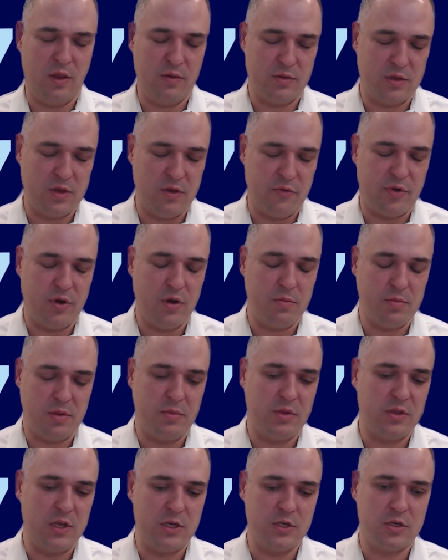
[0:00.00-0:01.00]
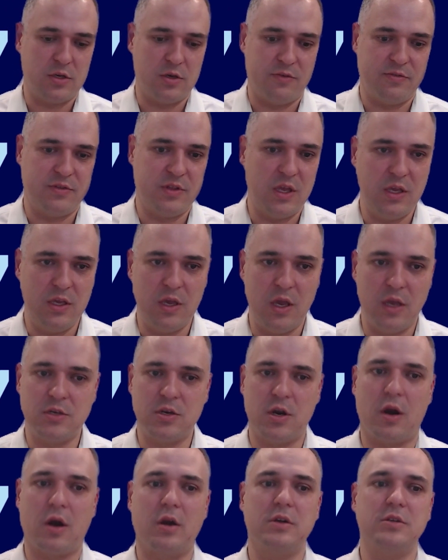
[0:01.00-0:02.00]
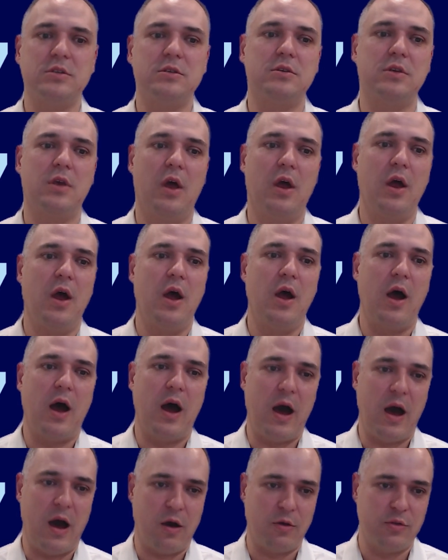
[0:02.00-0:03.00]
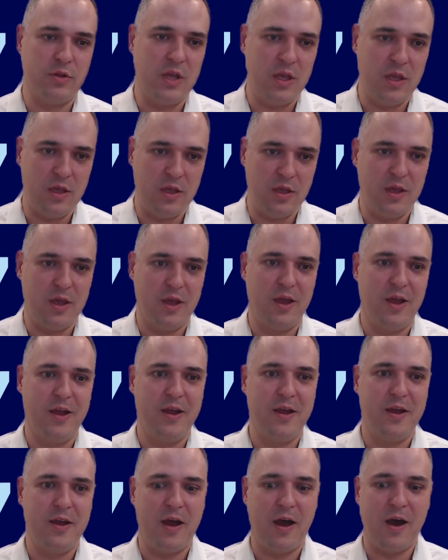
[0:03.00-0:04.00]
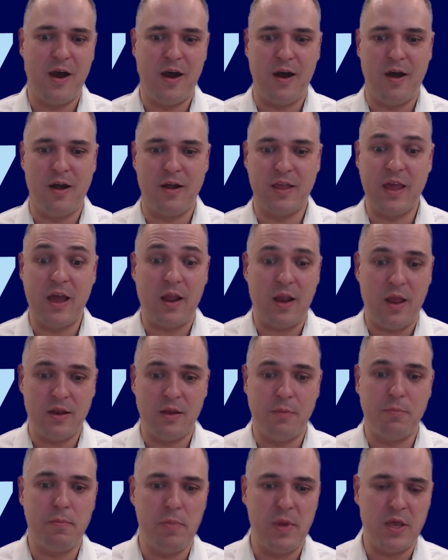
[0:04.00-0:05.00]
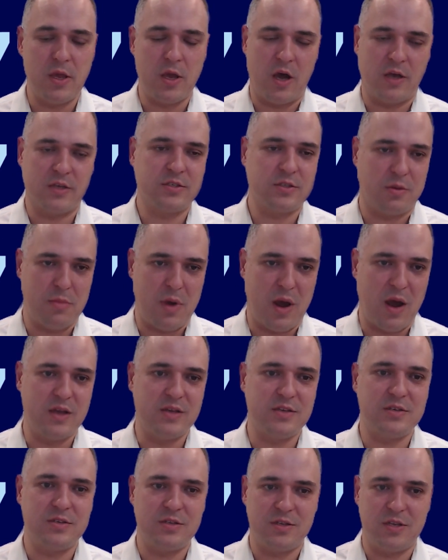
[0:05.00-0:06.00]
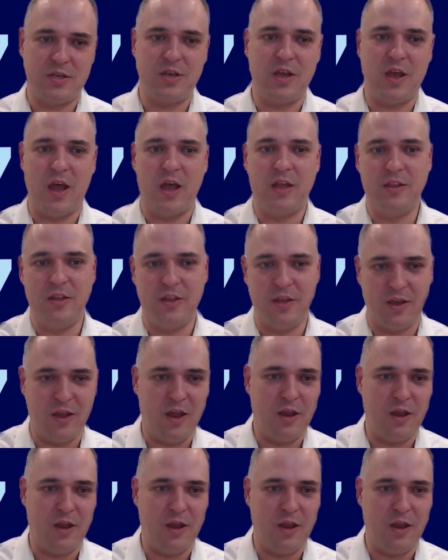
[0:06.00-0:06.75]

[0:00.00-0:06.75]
different implementation of the EHRs, how they end up being customized at the